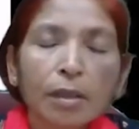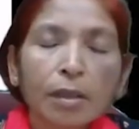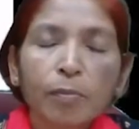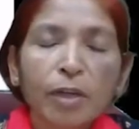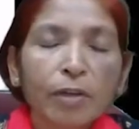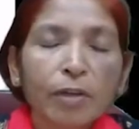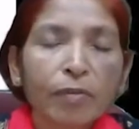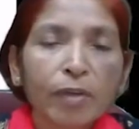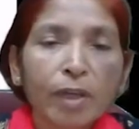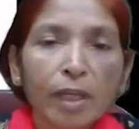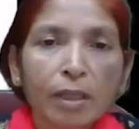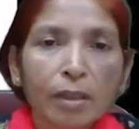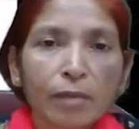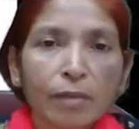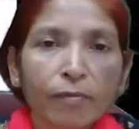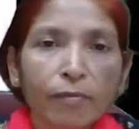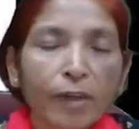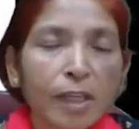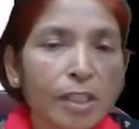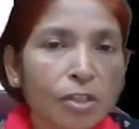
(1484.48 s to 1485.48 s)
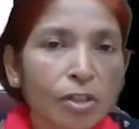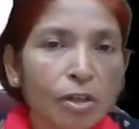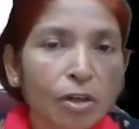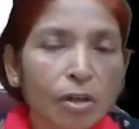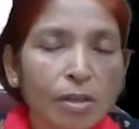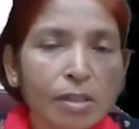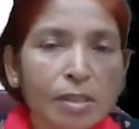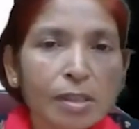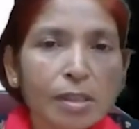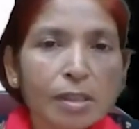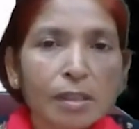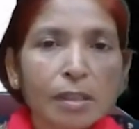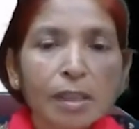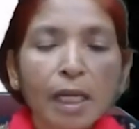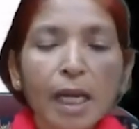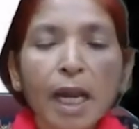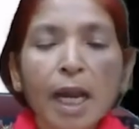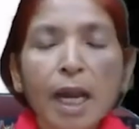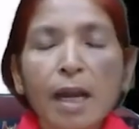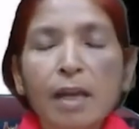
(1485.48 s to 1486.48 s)
between fixed cost
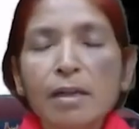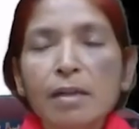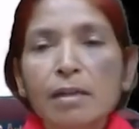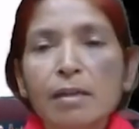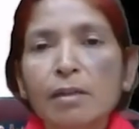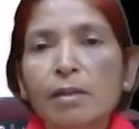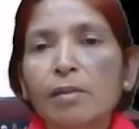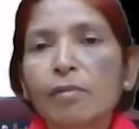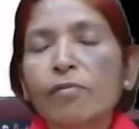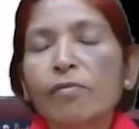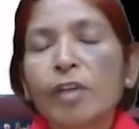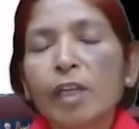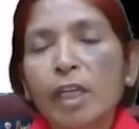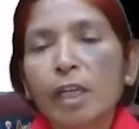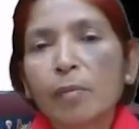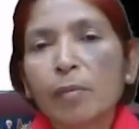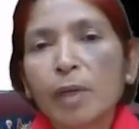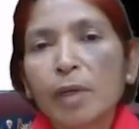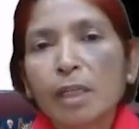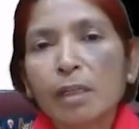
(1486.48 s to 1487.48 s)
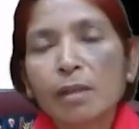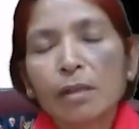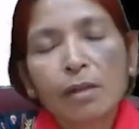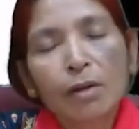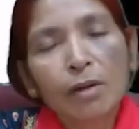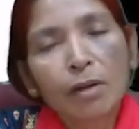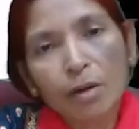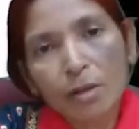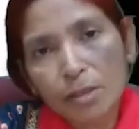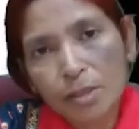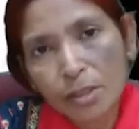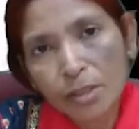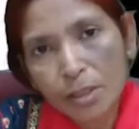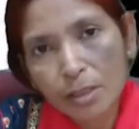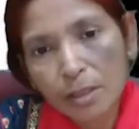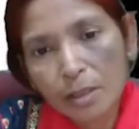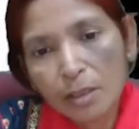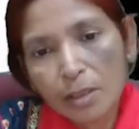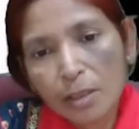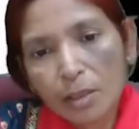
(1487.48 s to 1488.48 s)
and variable cost.
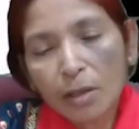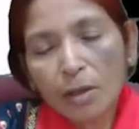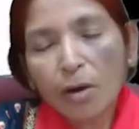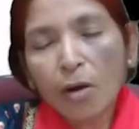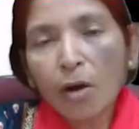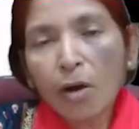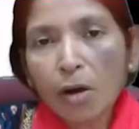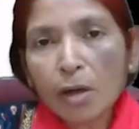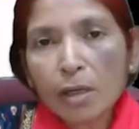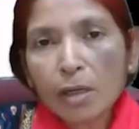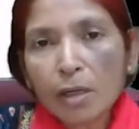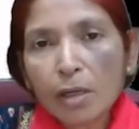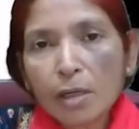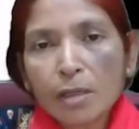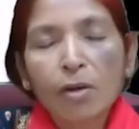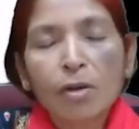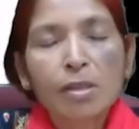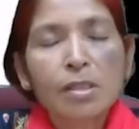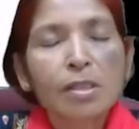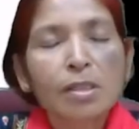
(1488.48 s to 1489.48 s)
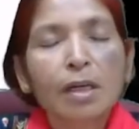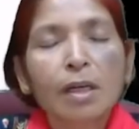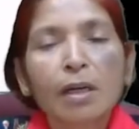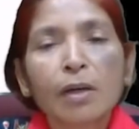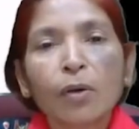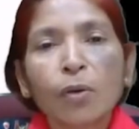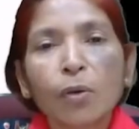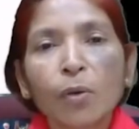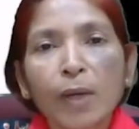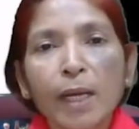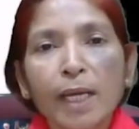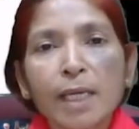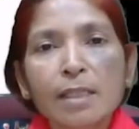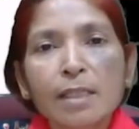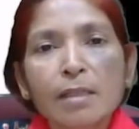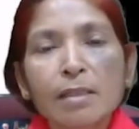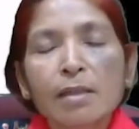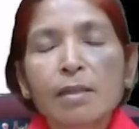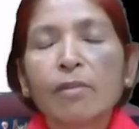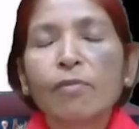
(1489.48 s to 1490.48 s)
All costs are known
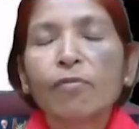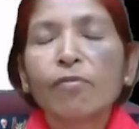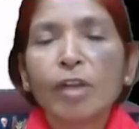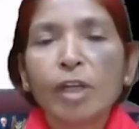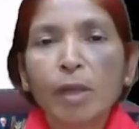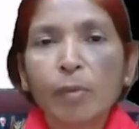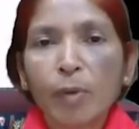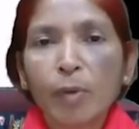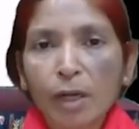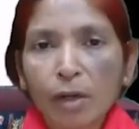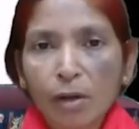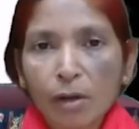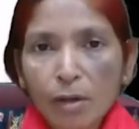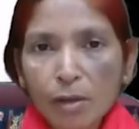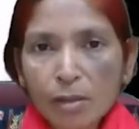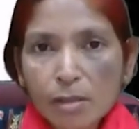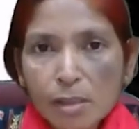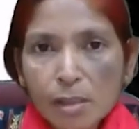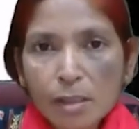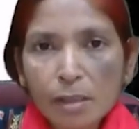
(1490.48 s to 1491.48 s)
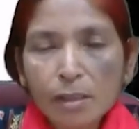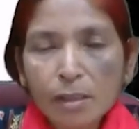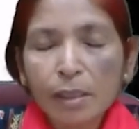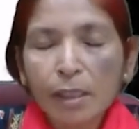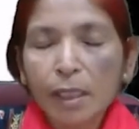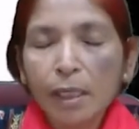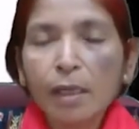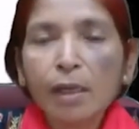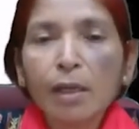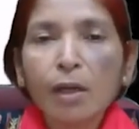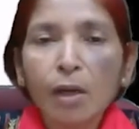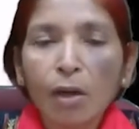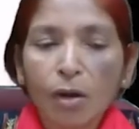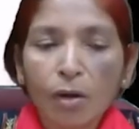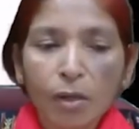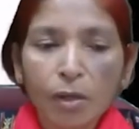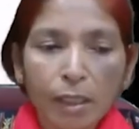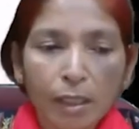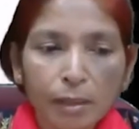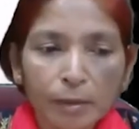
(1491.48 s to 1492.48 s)
as variable cost in
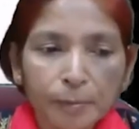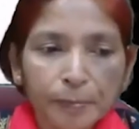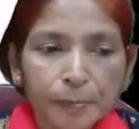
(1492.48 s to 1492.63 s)
long run.